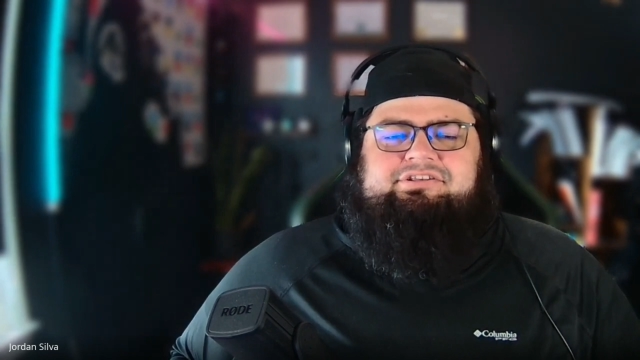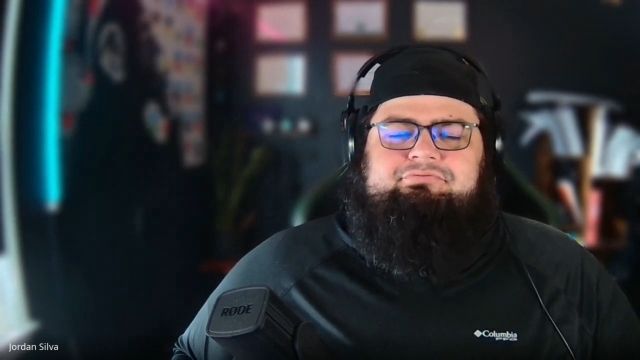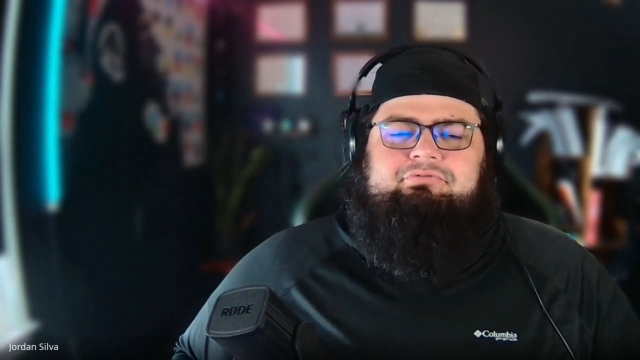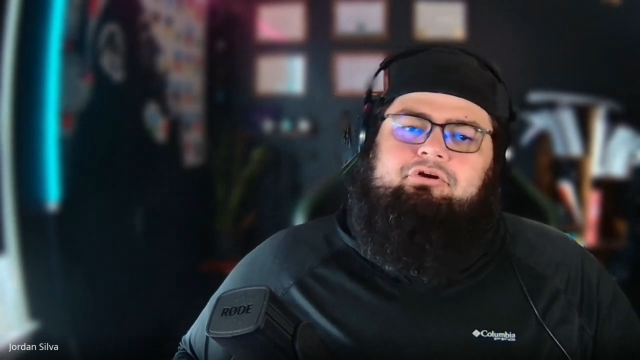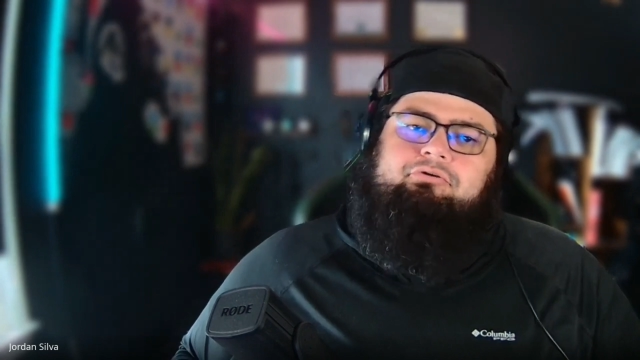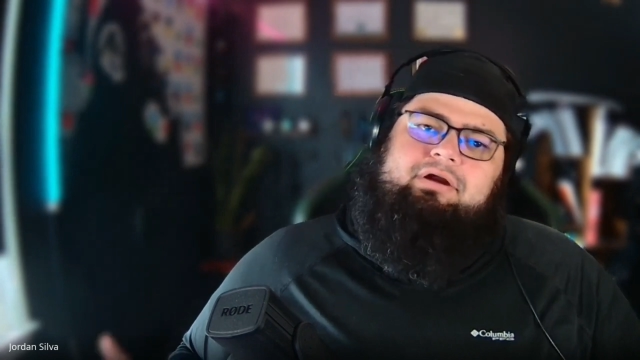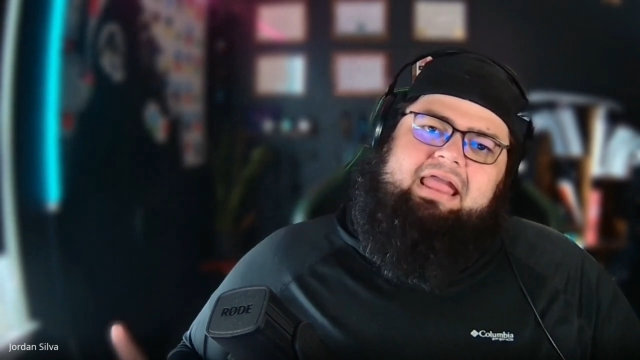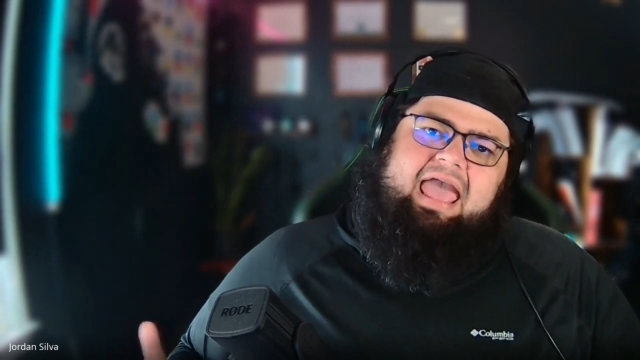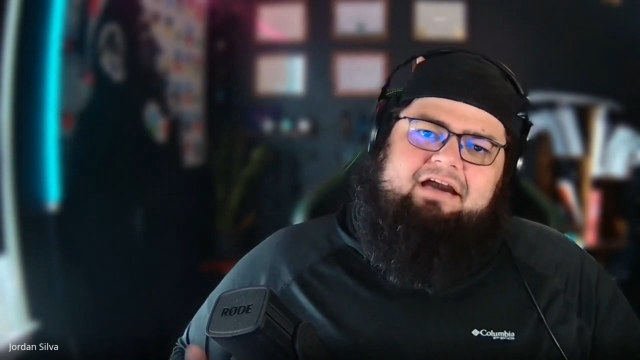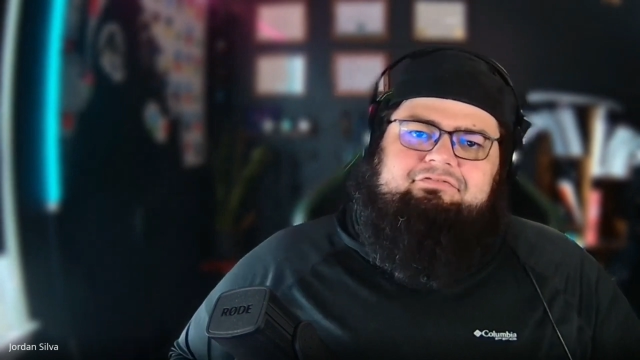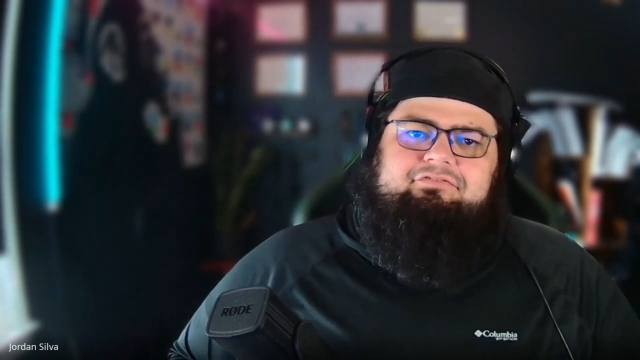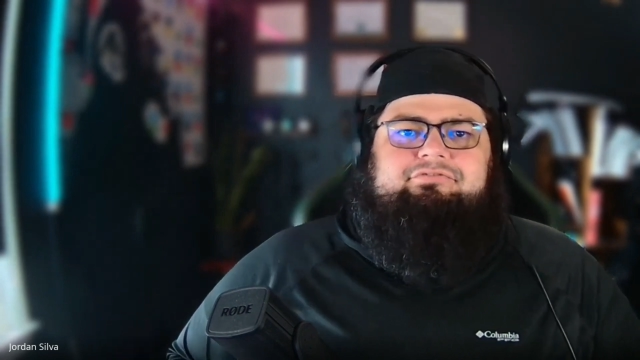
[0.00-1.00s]
who are going
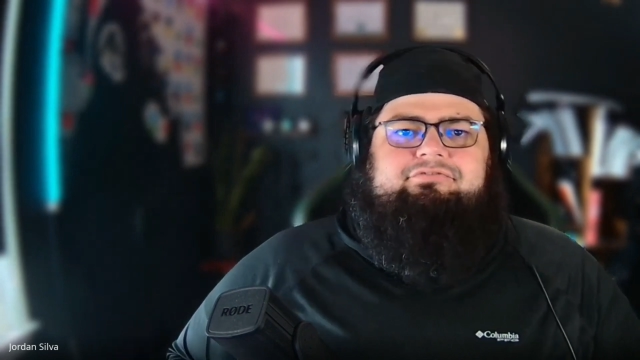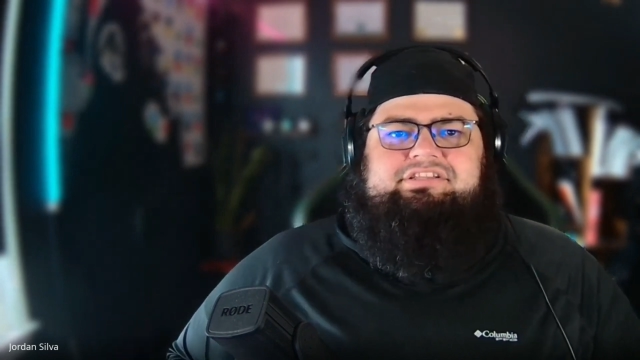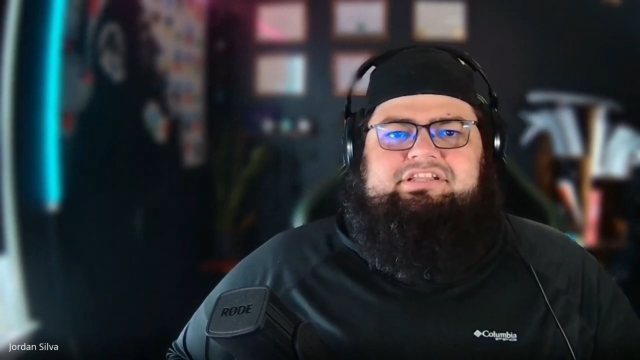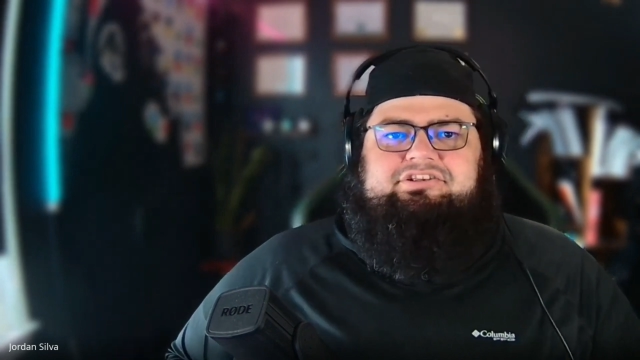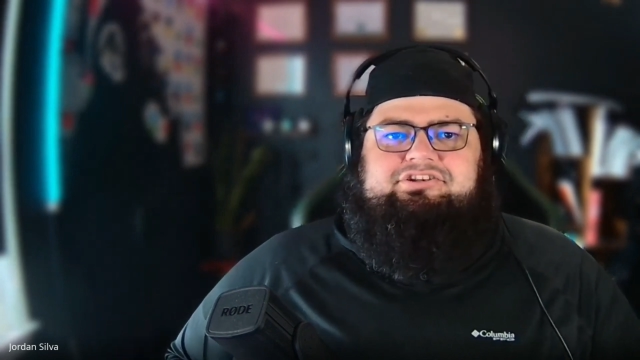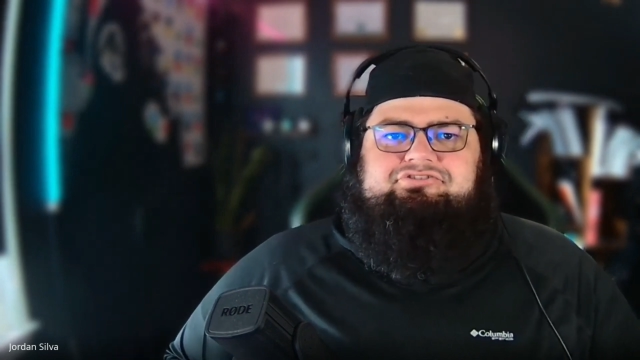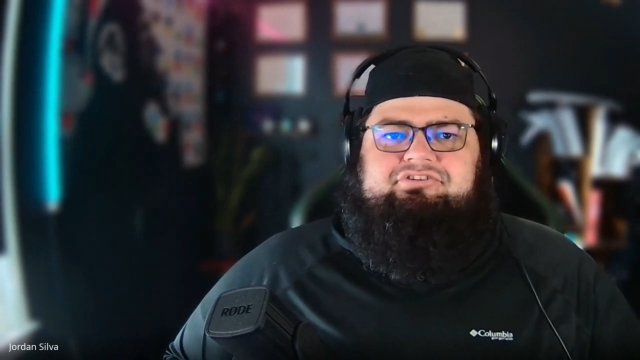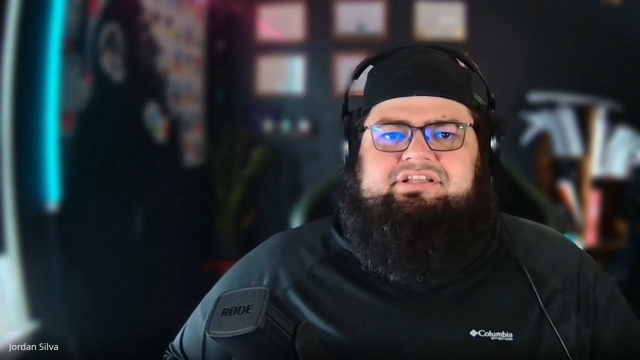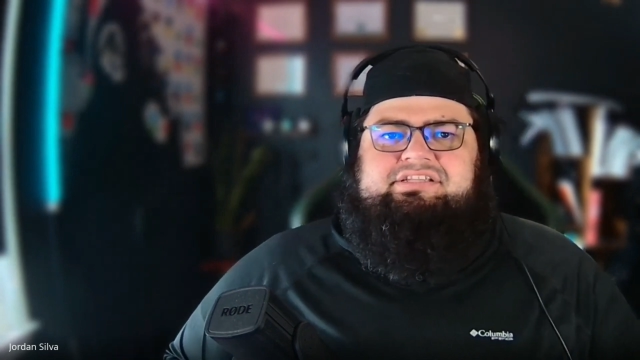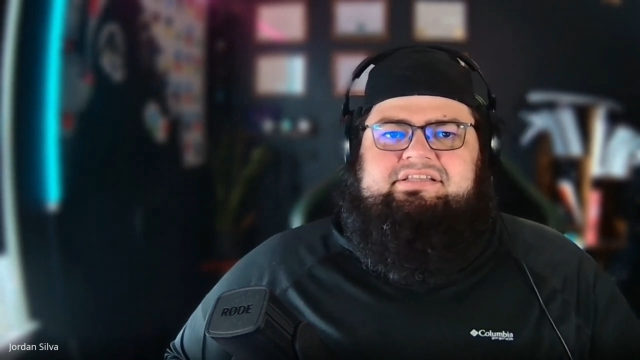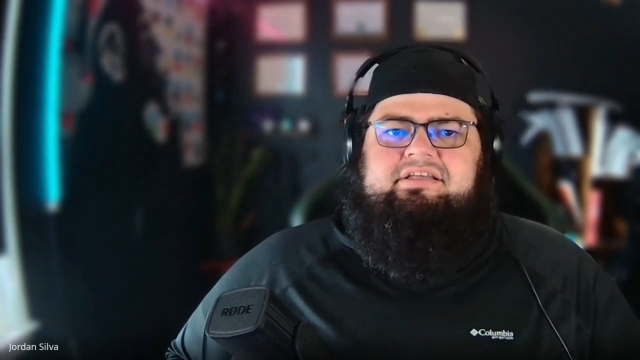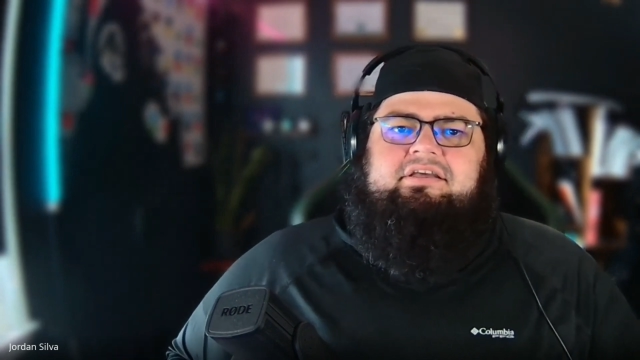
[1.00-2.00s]
after those industries,